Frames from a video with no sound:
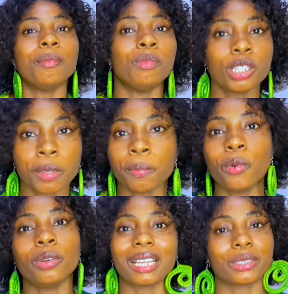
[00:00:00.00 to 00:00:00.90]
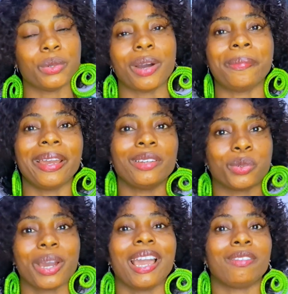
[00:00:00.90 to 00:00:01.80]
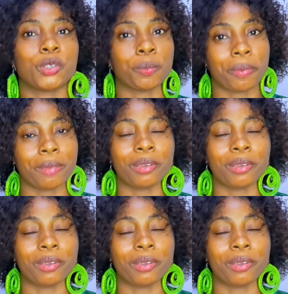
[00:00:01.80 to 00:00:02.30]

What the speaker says: Most people ask, oh, do I have to pay?